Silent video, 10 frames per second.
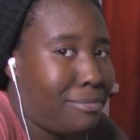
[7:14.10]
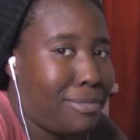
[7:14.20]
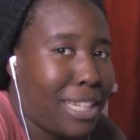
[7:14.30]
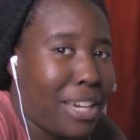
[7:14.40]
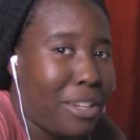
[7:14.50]

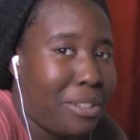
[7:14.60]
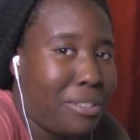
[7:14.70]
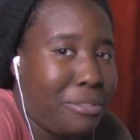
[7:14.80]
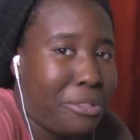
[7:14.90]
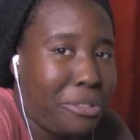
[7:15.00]
like I was
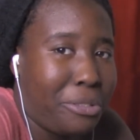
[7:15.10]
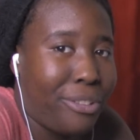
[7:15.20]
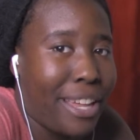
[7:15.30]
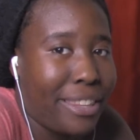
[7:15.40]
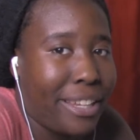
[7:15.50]
on a little
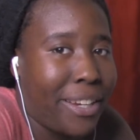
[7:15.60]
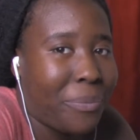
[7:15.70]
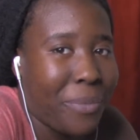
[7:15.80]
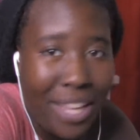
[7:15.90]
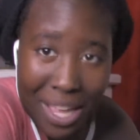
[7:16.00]
rant there.
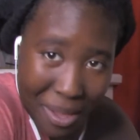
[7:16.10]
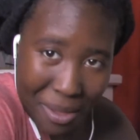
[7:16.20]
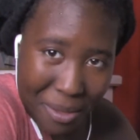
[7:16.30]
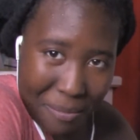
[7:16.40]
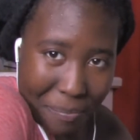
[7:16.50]

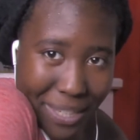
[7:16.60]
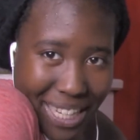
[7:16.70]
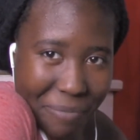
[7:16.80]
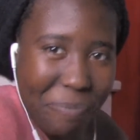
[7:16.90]
But yeah.